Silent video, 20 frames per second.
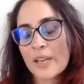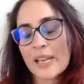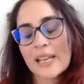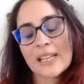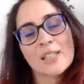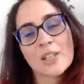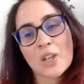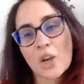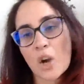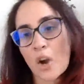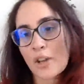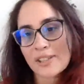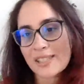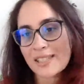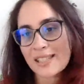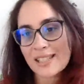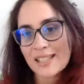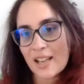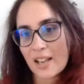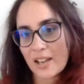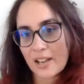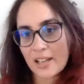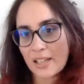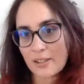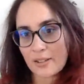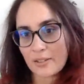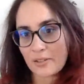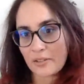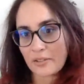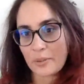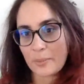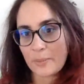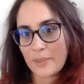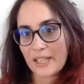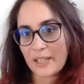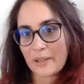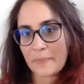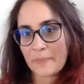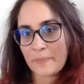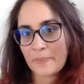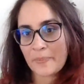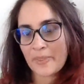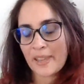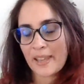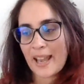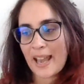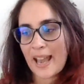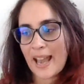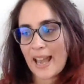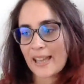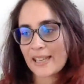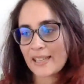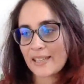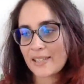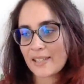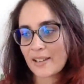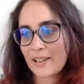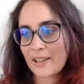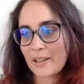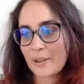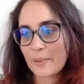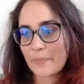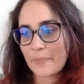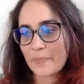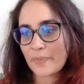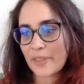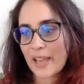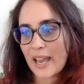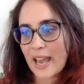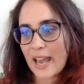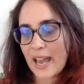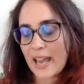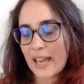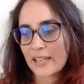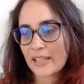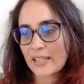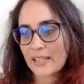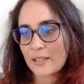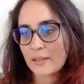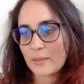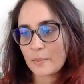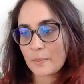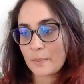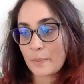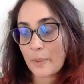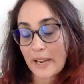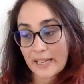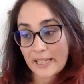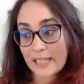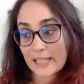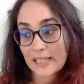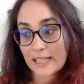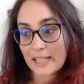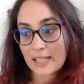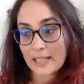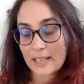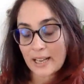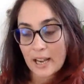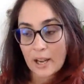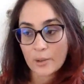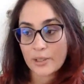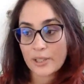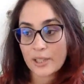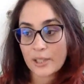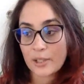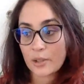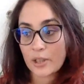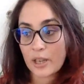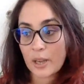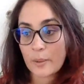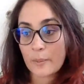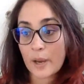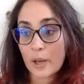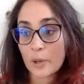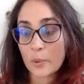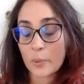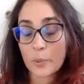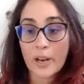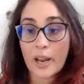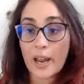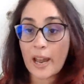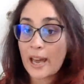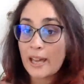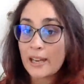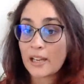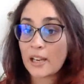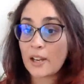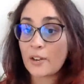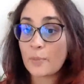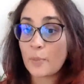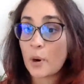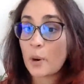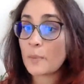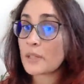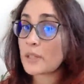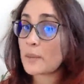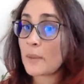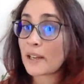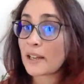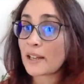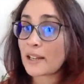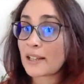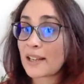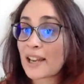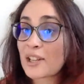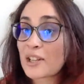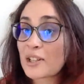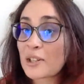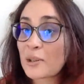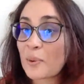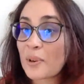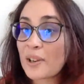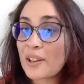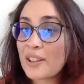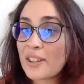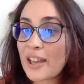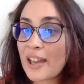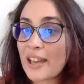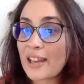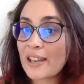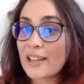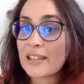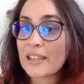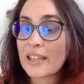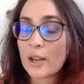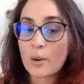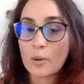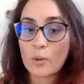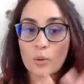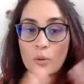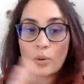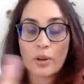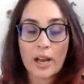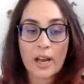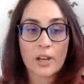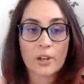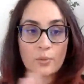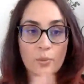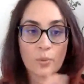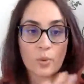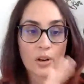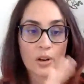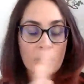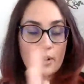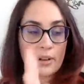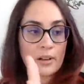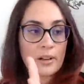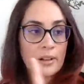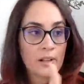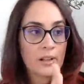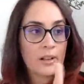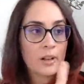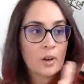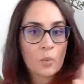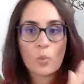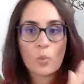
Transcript: But it's a constant learning thing for me and um, and basically Cajoncito came about when I had enough poems to make a collection with, and they all kind of were